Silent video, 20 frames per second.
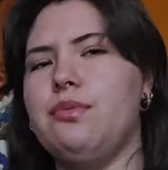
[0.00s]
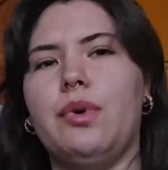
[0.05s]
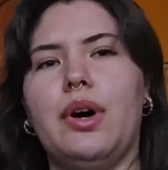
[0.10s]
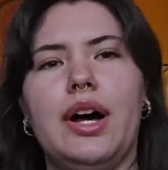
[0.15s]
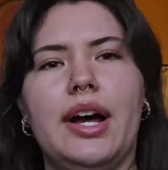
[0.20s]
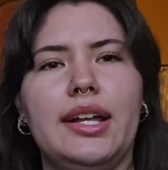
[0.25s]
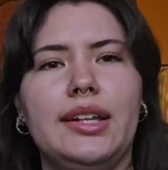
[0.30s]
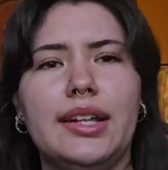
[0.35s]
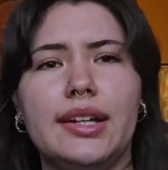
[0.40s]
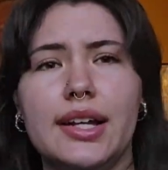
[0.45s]

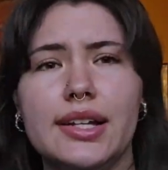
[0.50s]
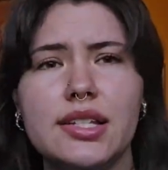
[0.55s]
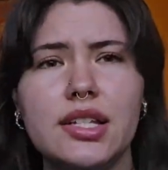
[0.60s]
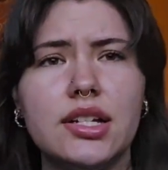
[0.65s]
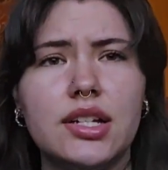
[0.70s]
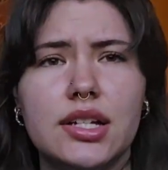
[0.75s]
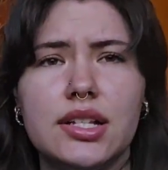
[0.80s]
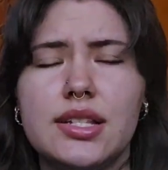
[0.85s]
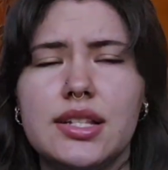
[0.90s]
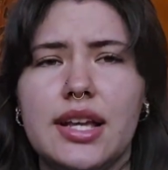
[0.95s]
wide, like it's a
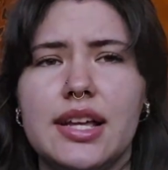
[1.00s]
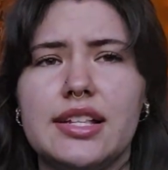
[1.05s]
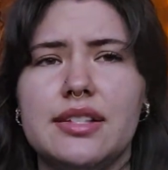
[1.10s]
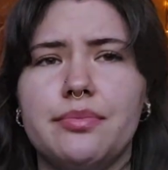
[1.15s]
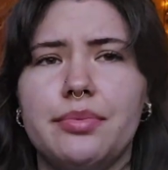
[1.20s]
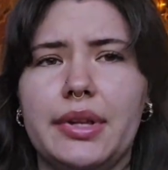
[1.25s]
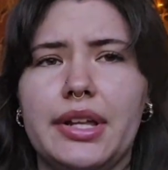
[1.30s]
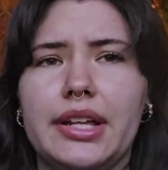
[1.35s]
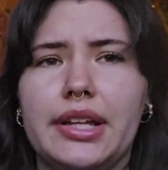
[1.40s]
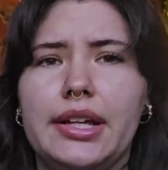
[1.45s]
good sized
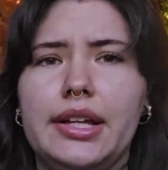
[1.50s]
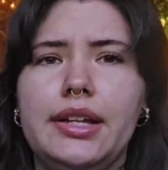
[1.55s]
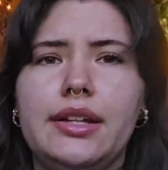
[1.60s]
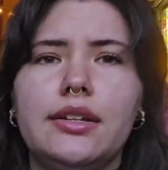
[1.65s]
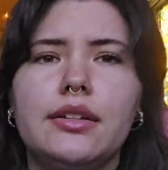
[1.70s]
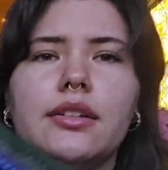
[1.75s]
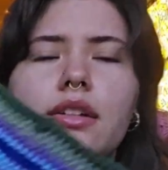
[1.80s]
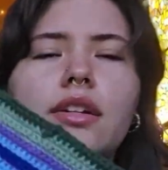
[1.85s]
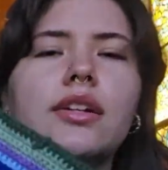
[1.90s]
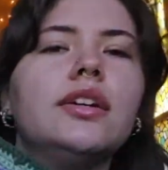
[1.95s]
blanket.
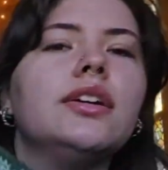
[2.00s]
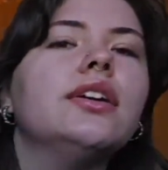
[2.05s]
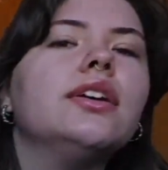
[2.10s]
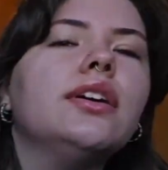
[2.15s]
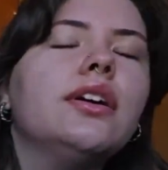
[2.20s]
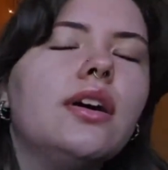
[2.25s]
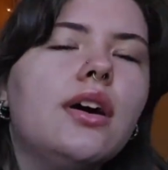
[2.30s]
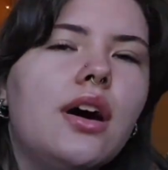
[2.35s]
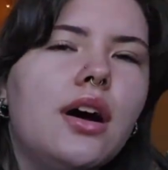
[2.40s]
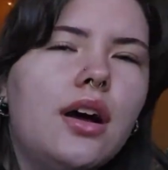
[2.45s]

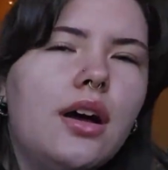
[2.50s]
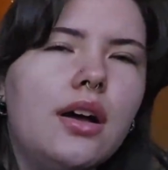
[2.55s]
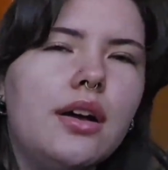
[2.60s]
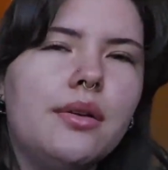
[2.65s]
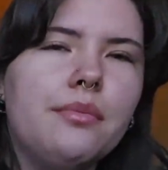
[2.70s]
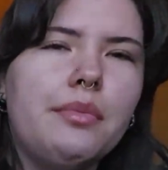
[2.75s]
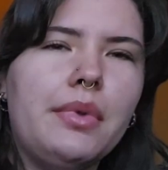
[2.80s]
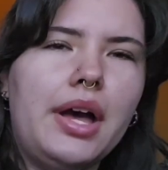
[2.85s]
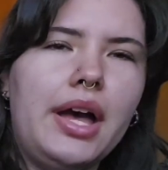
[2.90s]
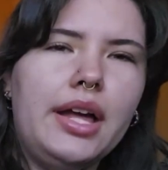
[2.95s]

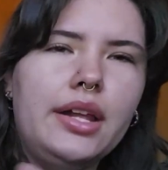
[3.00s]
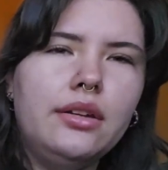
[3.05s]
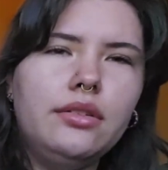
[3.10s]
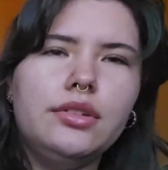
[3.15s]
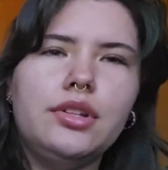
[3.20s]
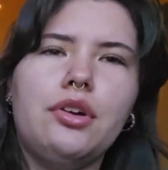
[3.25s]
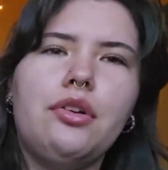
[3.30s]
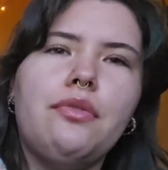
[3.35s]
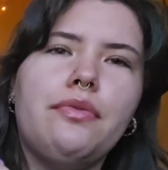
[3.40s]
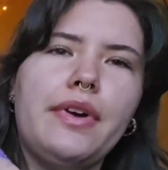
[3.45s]
I don't
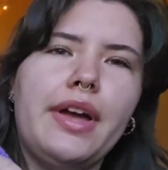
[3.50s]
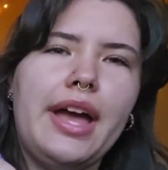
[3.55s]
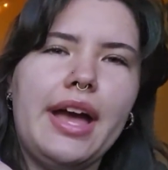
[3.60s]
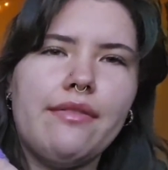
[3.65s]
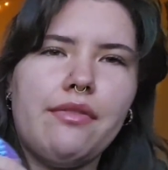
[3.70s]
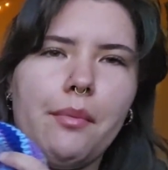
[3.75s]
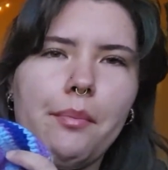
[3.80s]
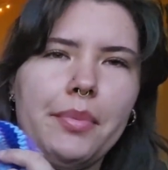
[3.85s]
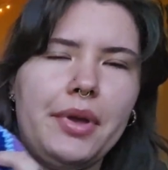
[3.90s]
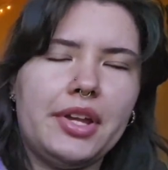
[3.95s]
know if I
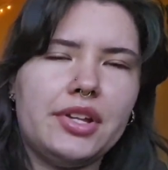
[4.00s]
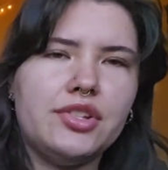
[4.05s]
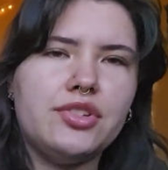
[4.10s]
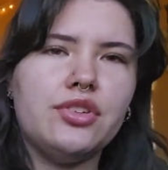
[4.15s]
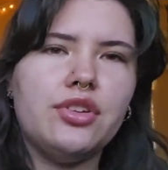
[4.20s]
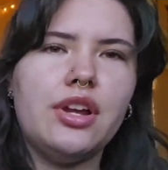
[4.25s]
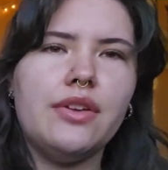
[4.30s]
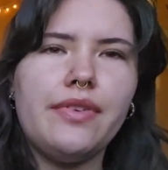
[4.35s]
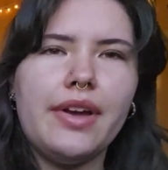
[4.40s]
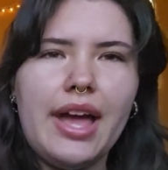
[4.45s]
have a
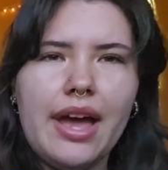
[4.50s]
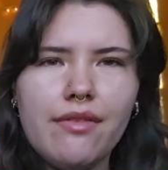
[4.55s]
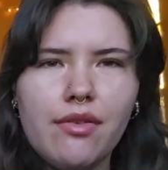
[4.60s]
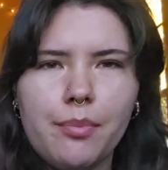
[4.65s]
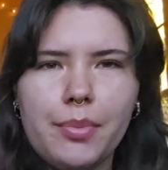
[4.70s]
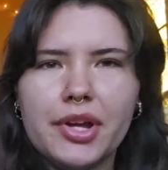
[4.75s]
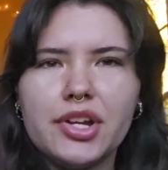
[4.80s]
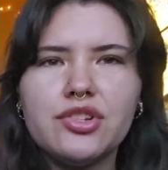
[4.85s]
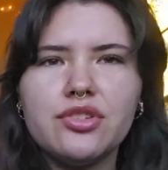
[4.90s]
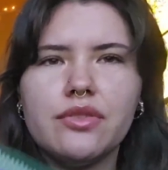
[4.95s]
picture. If I have a
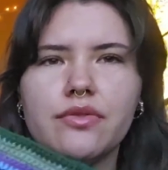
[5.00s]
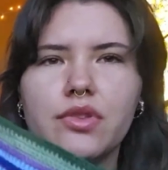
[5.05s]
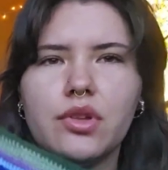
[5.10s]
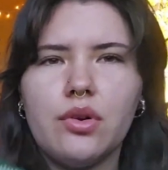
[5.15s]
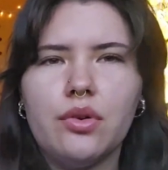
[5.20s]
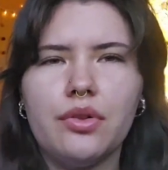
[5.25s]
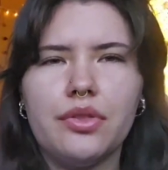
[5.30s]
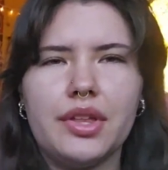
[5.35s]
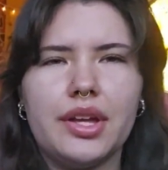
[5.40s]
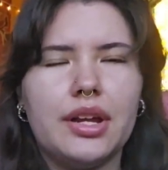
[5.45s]
picture of the
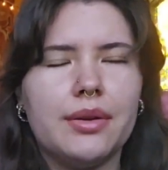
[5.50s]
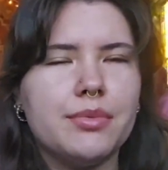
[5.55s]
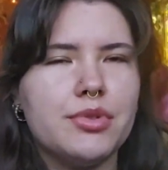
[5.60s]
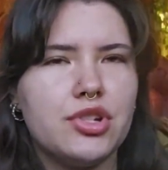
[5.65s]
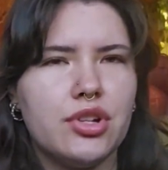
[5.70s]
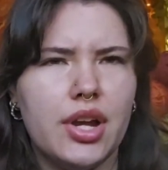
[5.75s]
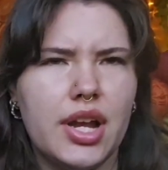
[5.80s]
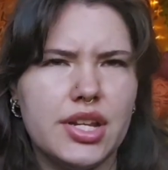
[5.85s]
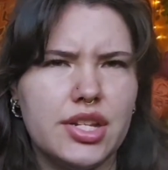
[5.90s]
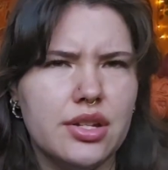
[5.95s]
whole thing, I'm
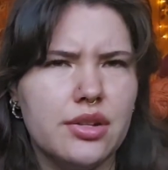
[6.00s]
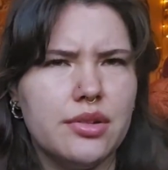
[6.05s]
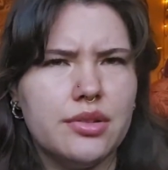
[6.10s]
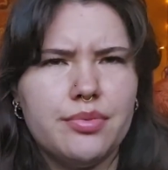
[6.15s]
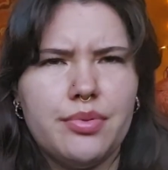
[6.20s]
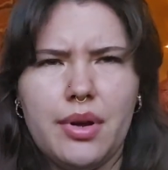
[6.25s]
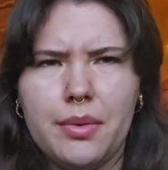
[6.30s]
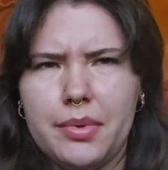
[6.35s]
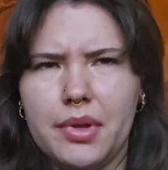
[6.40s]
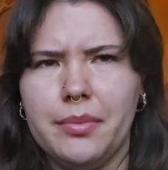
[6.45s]
sure I do. It's
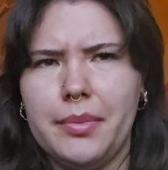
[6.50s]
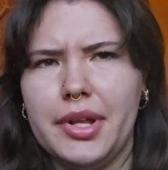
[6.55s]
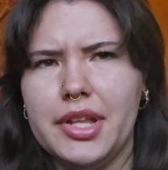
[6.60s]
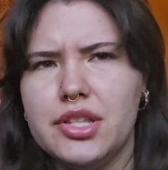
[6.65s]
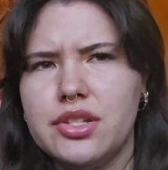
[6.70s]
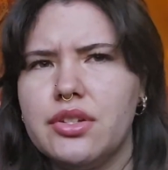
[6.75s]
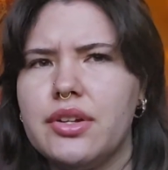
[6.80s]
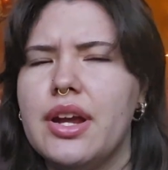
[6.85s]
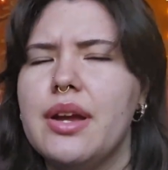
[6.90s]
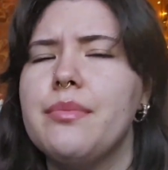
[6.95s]
probably on my
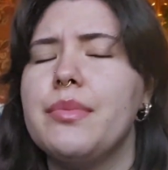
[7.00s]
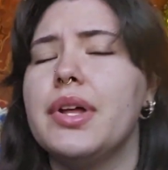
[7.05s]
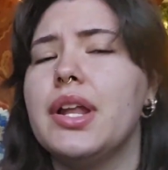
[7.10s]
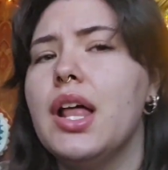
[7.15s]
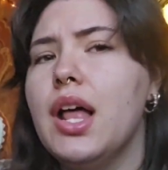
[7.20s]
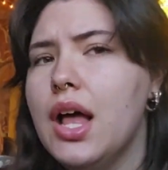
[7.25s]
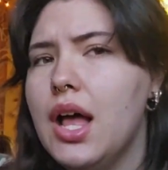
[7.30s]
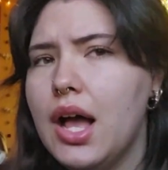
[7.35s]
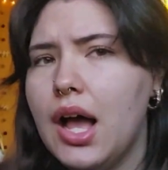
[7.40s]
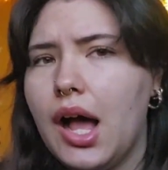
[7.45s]
Instagram, but
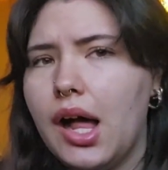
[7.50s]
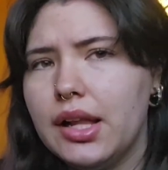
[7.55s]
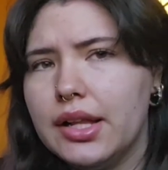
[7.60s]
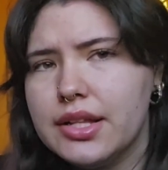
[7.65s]
I'll